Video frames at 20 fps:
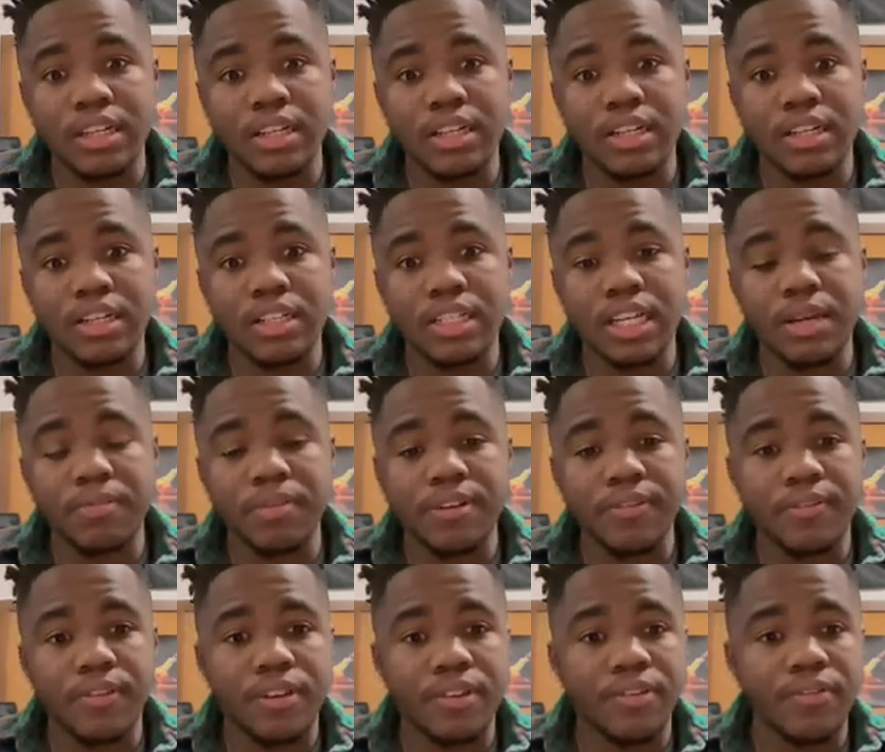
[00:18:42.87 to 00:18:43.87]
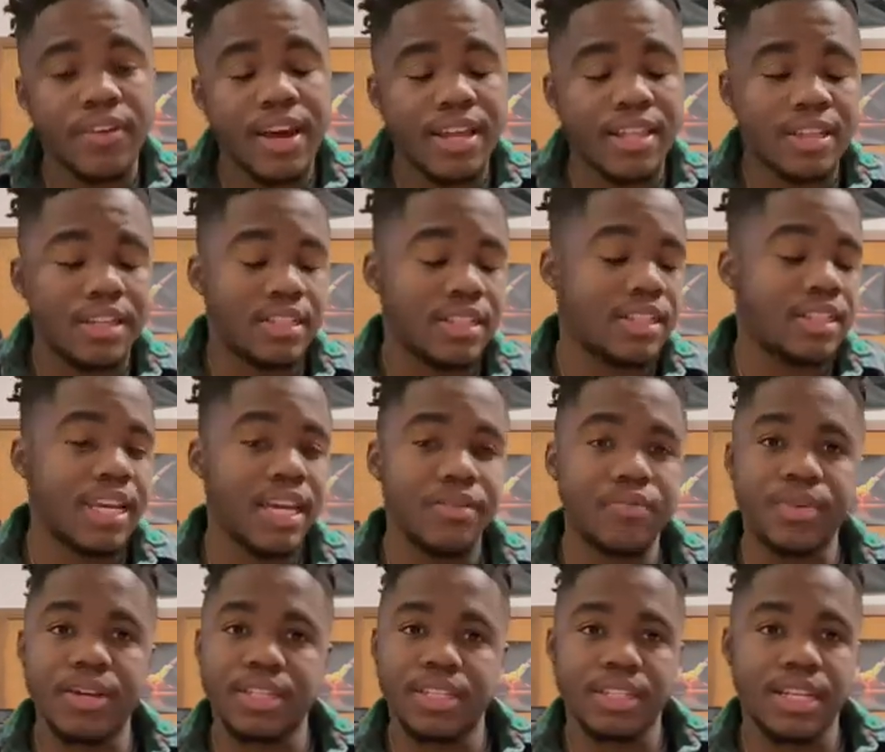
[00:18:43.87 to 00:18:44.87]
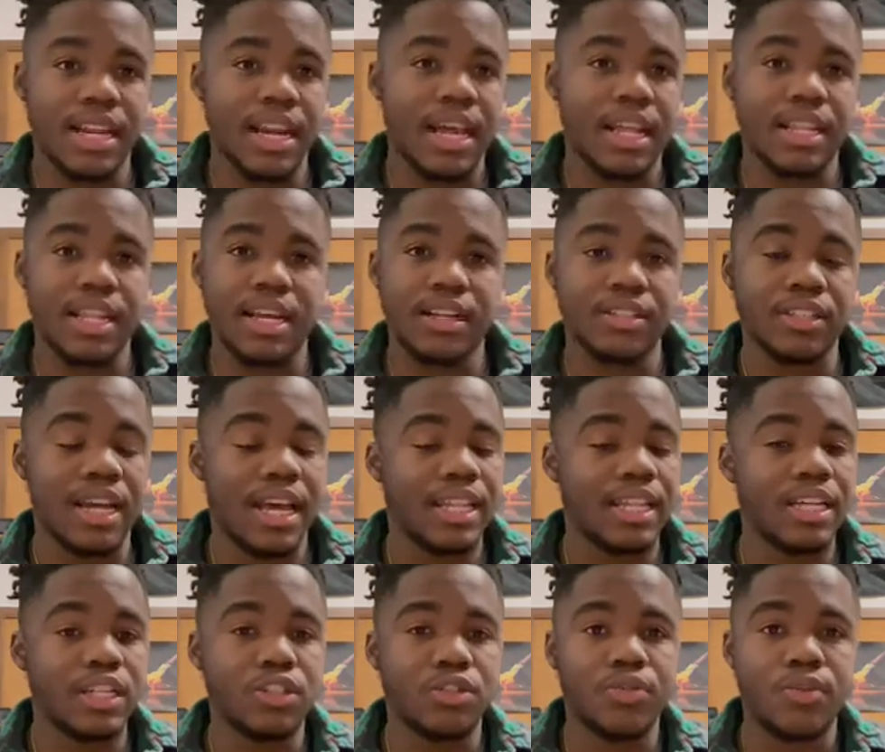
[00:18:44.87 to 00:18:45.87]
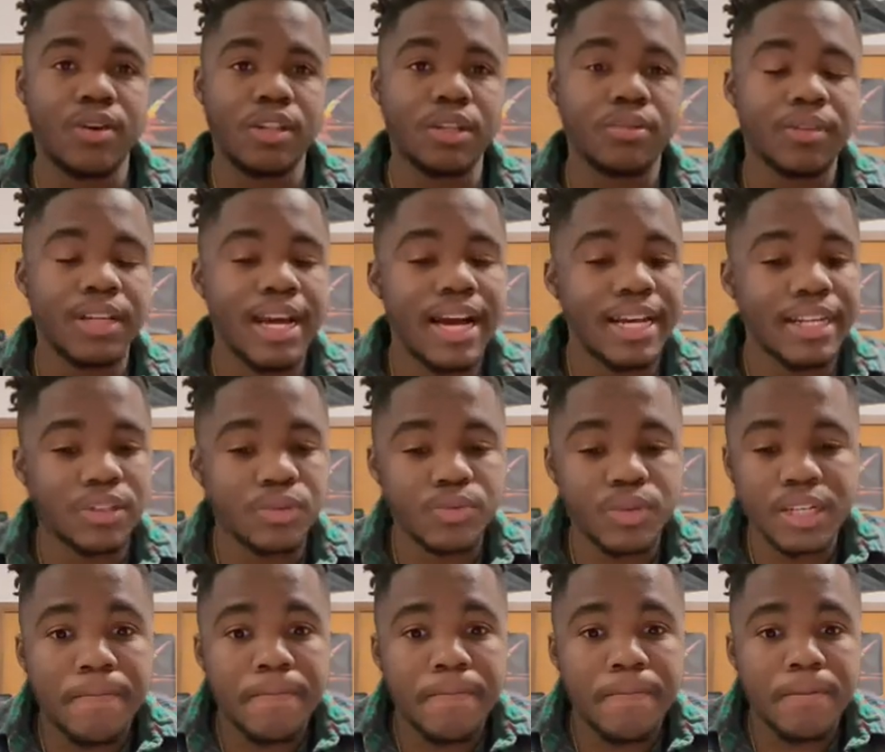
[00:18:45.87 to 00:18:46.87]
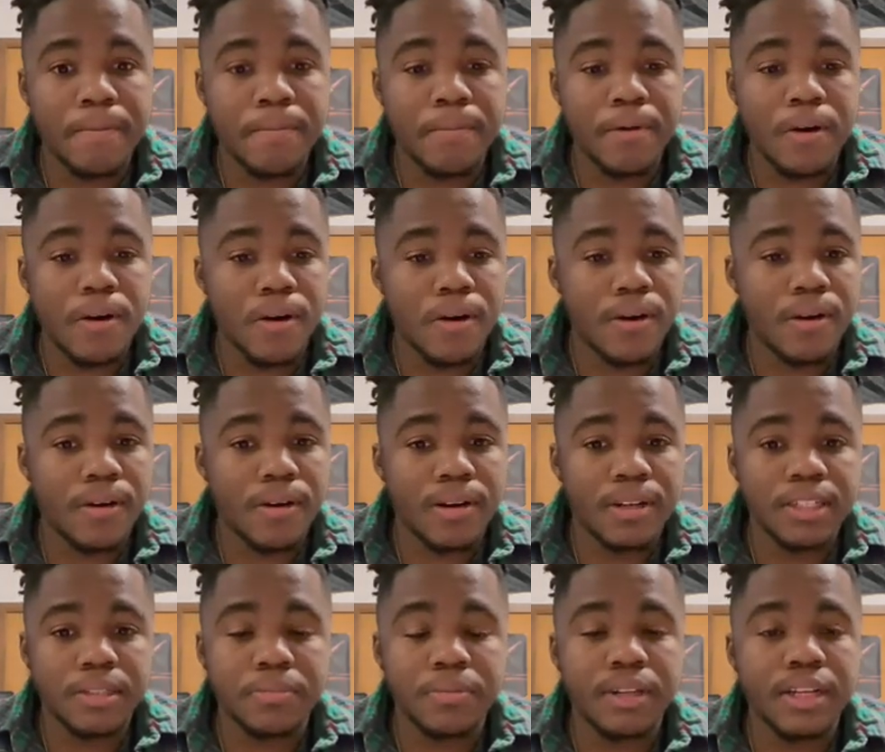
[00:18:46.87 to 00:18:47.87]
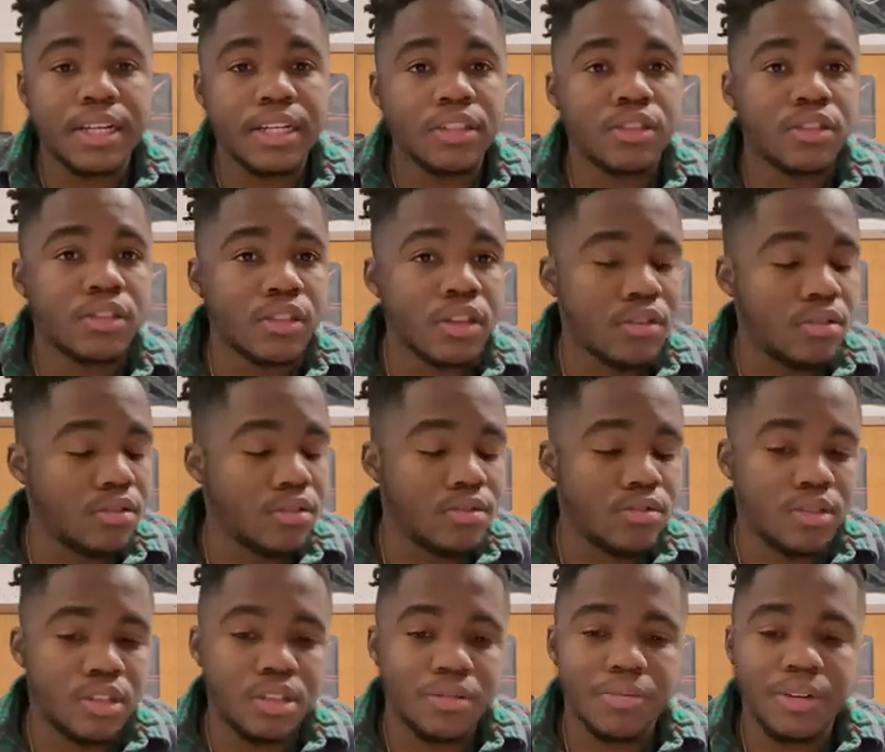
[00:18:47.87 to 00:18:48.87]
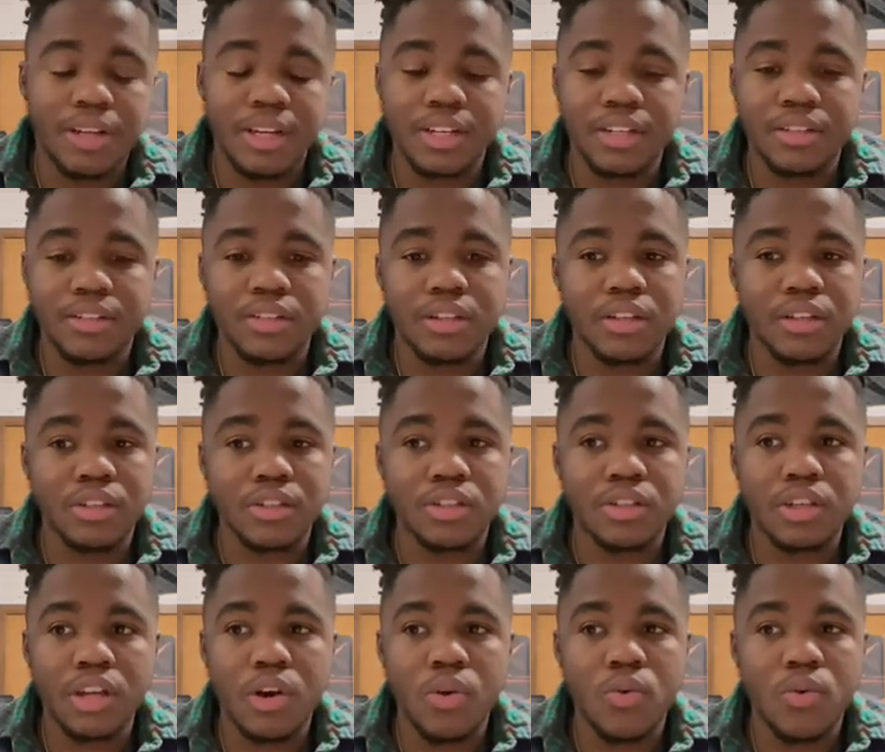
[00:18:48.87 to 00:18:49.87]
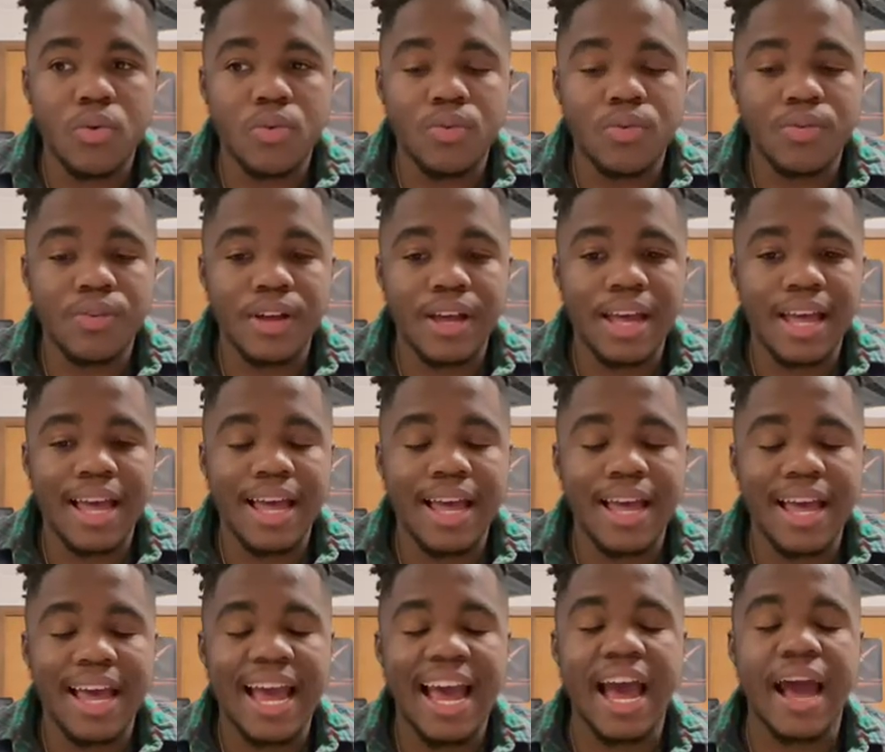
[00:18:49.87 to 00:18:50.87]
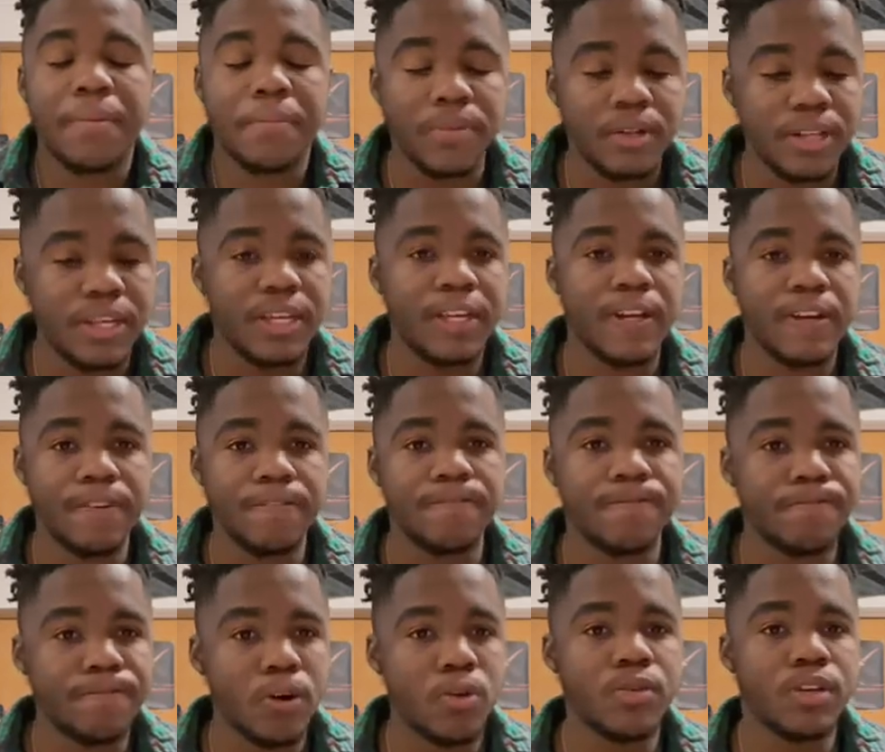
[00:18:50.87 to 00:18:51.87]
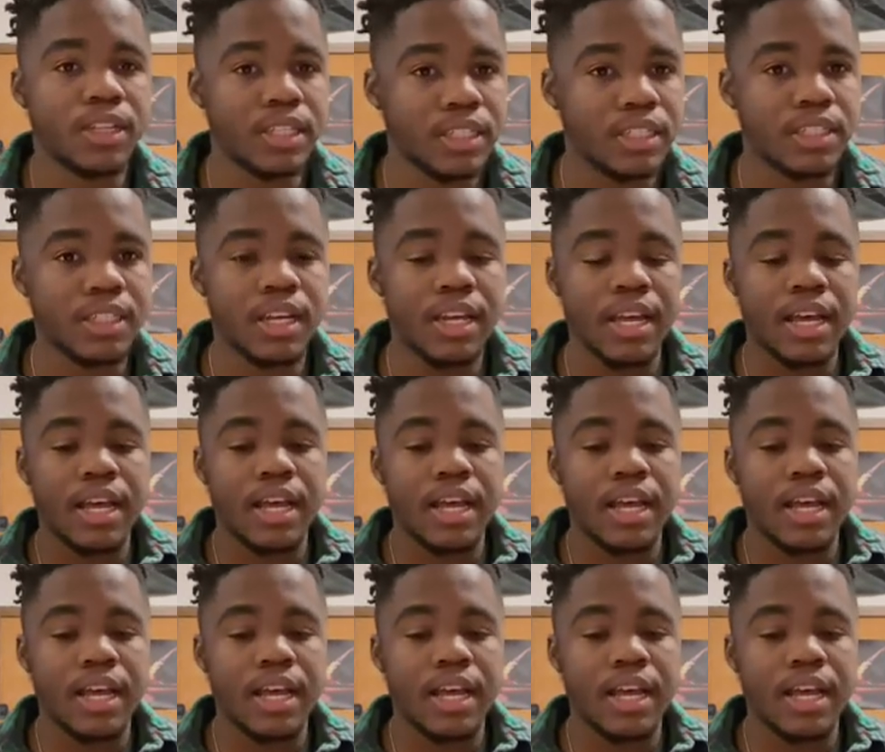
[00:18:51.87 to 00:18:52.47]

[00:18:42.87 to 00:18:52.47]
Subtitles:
simply for the fact that the same reason that I leaned toward them last week. Lamar is playing so loose. He's playing so happily and focused.